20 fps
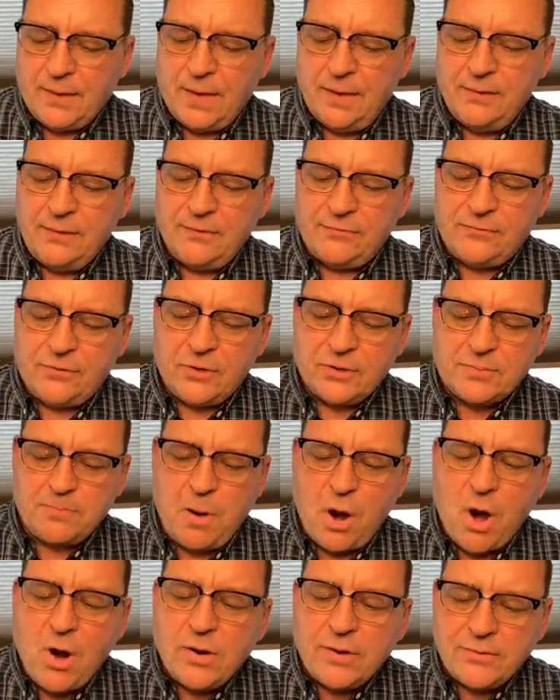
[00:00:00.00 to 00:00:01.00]
in the first
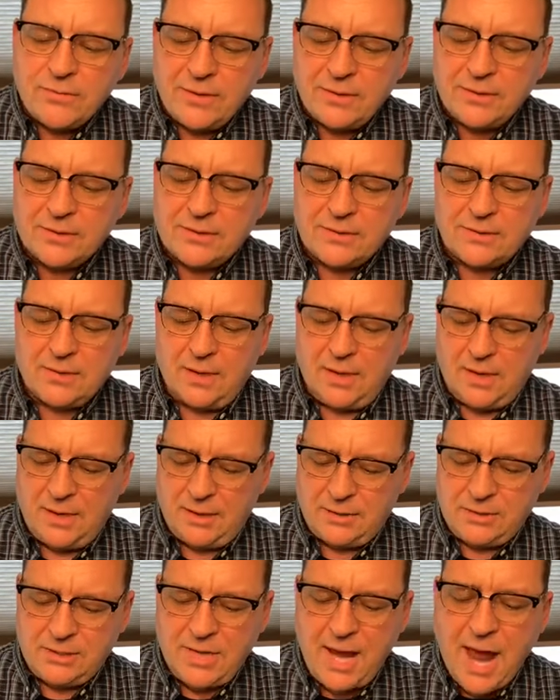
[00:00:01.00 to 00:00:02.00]
part of this
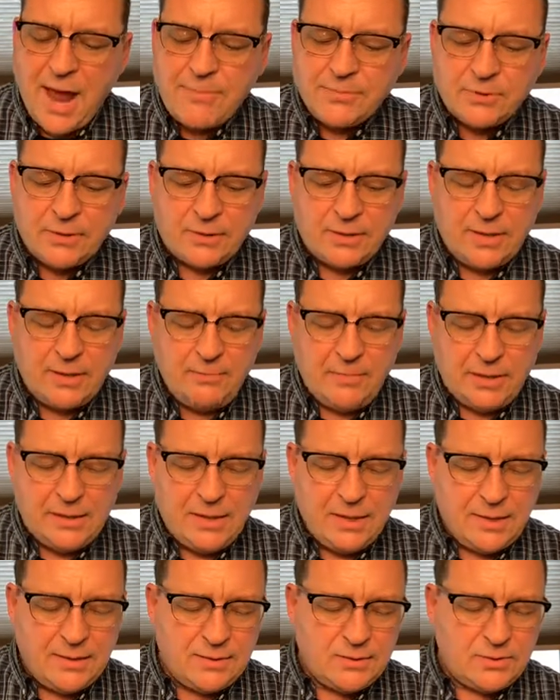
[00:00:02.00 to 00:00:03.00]
uh, chapter, he
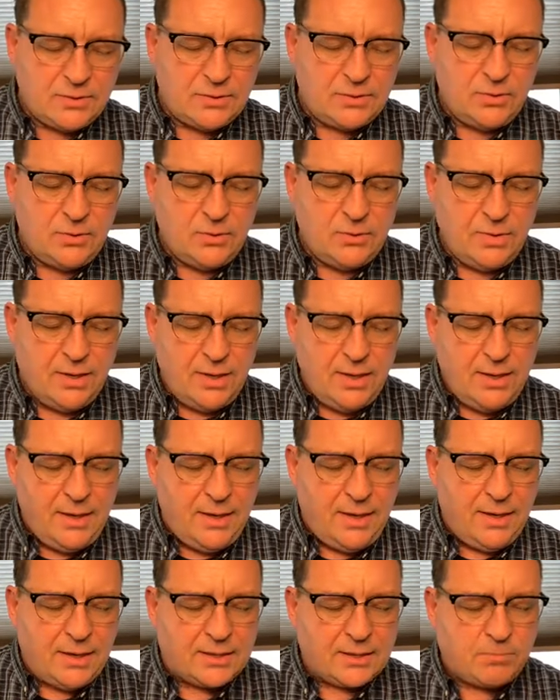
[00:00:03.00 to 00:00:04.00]
began to
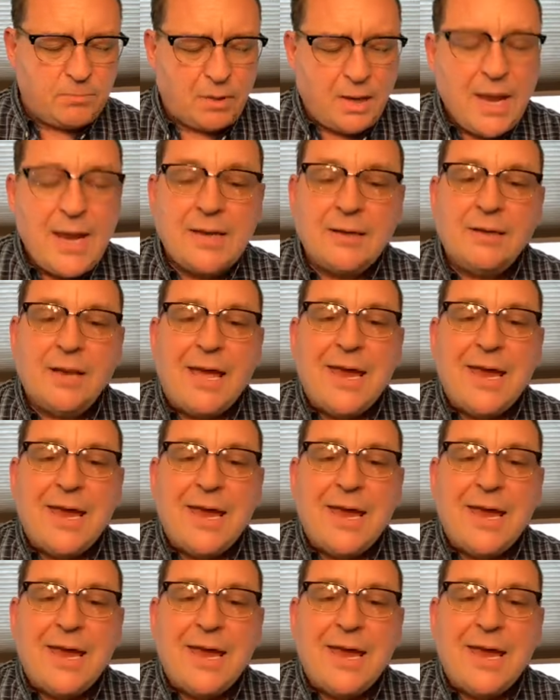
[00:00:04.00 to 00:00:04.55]
explain